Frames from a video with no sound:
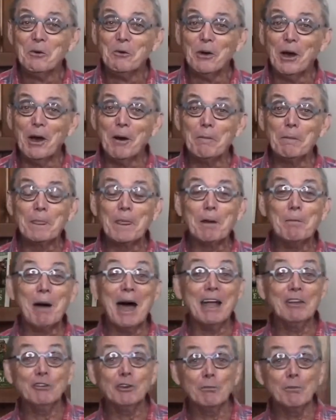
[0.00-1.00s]
Well,
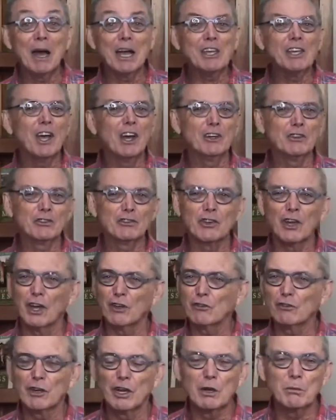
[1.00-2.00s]
my young
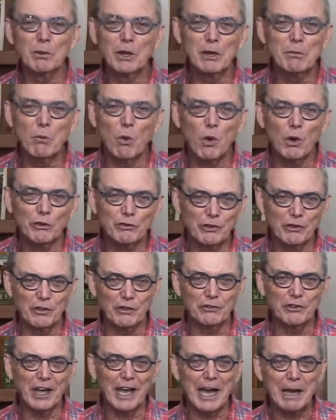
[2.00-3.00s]
sons, little bitty boys at
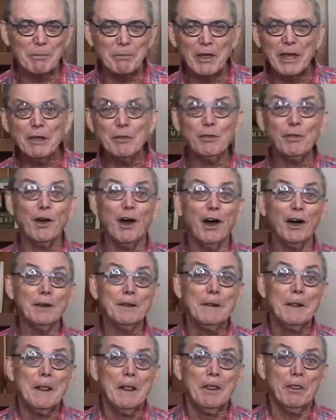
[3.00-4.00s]
the time, they
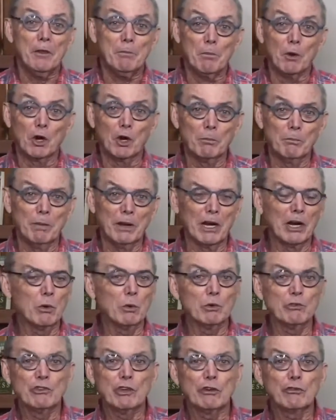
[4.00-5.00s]
thought the burn
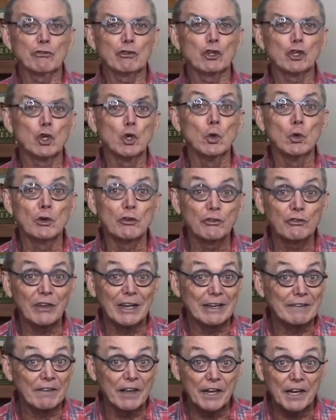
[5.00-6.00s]
barrel was just the coolest
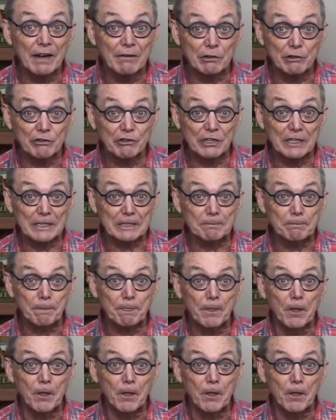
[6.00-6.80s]
thing they'd ever seen.